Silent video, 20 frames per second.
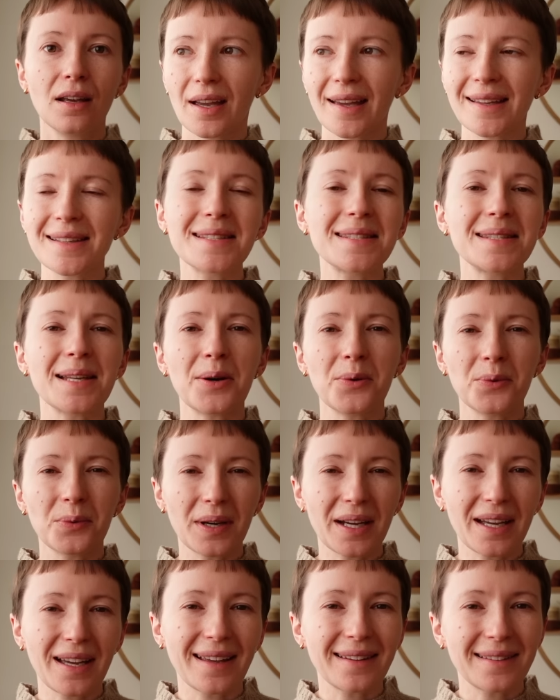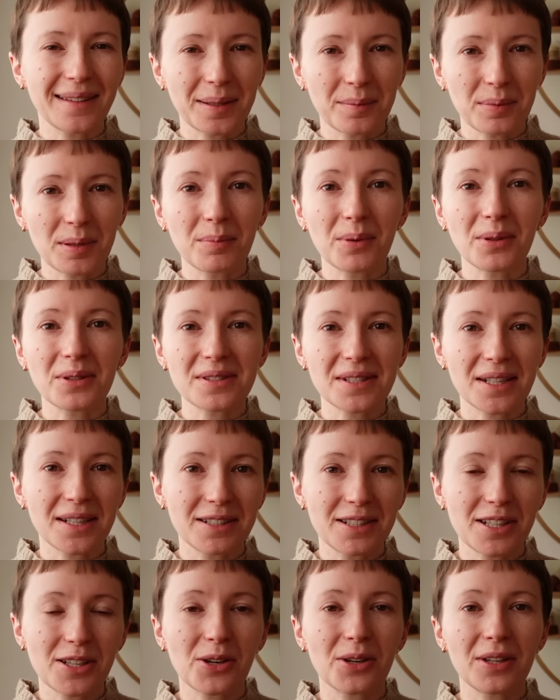In some way, I think people
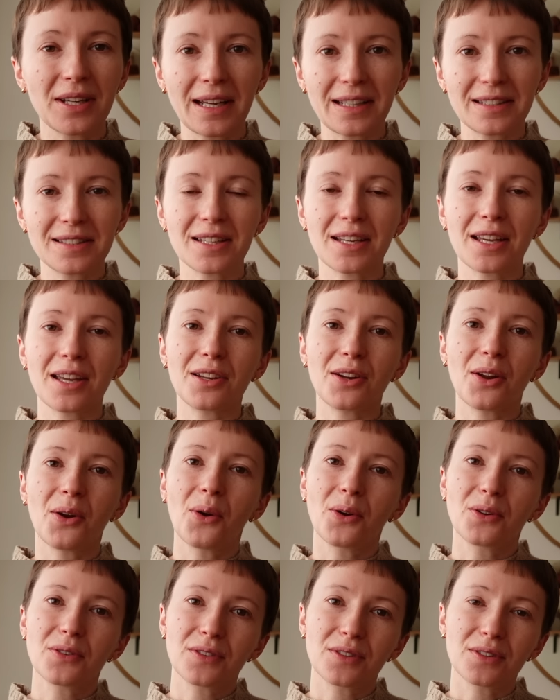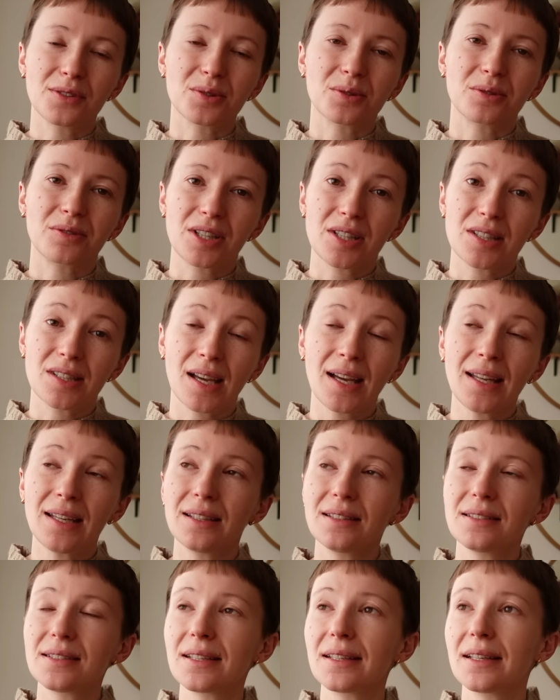started connecting it also to
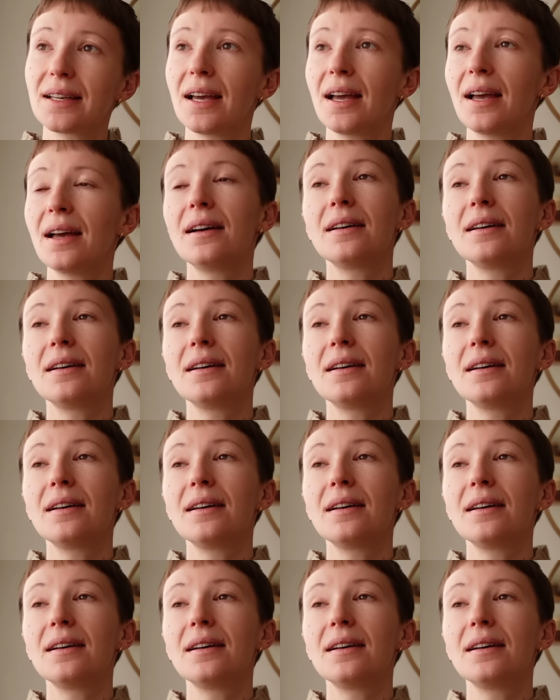Christianity,